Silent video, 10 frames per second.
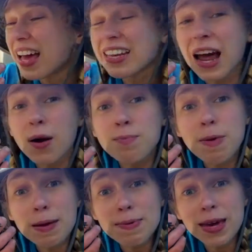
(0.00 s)
Now,
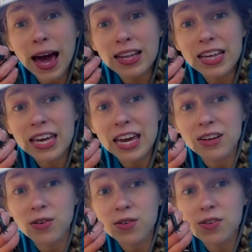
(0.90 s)
baby
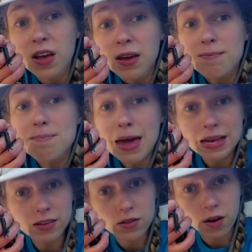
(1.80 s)
alligators
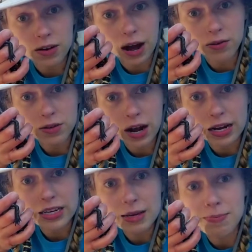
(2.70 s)
may start out tiny,